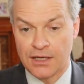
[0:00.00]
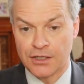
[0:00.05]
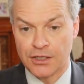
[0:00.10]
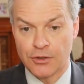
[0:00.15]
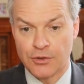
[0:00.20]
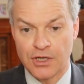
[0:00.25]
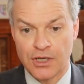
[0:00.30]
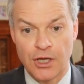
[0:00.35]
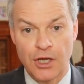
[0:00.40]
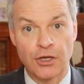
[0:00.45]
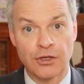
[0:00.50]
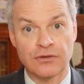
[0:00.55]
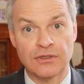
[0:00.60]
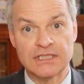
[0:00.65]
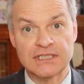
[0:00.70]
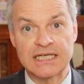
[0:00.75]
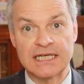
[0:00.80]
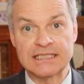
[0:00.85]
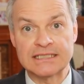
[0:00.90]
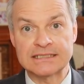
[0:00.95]
Anoa
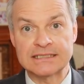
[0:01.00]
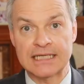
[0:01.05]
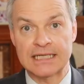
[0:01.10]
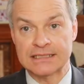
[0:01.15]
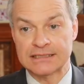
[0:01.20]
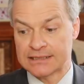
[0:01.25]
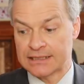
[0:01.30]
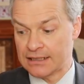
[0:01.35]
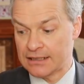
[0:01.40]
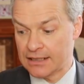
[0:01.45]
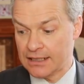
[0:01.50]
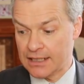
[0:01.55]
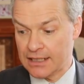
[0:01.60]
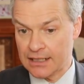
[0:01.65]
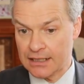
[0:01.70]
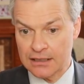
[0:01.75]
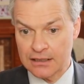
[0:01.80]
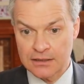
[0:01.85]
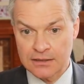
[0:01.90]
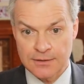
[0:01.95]
only takes an S at the
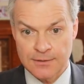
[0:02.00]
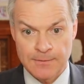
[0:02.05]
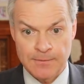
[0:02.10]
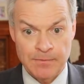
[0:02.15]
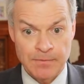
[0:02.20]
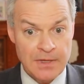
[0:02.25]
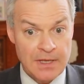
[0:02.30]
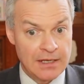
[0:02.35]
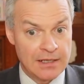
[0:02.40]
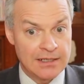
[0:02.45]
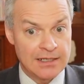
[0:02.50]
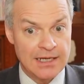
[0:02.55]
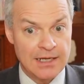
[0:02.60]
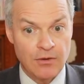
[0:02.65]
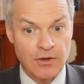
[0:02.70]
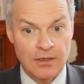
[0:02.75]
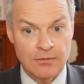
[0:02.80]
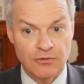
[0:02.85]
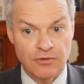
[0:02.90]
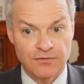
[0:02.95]
end.
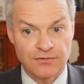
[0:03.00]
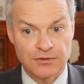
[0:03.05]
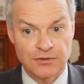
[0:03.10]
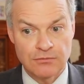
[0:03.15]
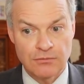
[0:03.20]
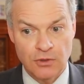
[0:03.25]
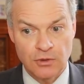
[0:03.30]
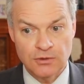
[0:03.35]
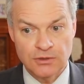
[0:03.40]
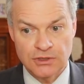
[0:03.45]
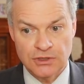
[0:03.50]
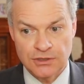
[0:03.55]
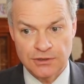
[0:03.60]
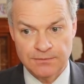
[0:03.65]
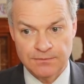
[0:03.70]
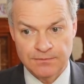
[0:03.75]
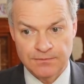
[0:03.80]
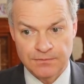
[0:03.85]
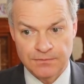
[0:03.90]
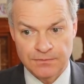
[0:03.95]
Now I'm off to
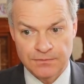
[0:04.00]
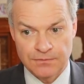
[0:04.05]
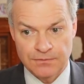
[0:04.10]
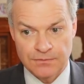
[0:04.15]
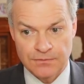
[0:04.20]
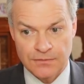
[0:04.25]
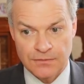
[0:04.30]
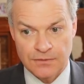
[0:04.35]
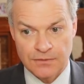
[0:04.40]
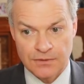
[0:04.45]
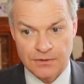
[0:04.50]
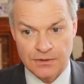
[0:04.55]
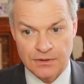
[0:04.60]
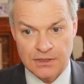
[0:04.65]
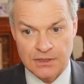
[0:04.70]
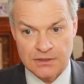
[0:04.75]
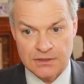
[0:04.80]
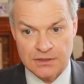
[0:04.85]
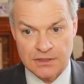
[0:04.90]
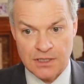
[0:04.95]
Malta
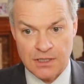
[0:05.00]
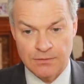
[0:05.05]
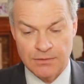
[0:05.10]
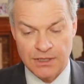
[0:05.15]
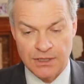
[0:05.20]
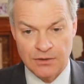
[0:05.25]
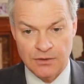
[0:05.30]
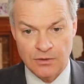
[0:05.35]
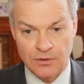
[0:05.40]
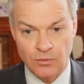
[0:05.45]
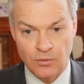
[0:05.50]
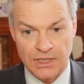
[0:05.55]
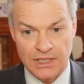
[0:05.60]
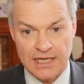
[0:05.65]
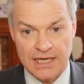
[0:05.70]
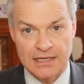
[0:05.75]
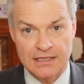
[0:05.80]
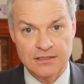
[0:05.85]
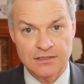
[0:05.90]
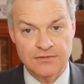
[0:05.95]
this coming
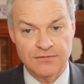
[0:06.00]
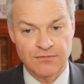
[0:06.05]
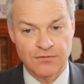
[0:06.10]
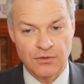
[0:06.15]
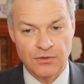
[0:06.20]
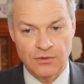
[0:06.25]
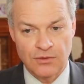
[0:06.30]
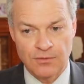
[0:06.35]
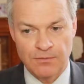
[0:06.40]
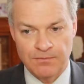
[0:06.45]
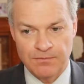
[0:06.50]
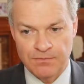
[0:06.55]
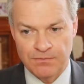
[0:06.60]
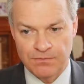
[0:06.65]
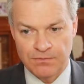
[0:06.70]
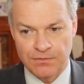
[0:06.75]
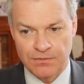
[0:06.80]
weekend for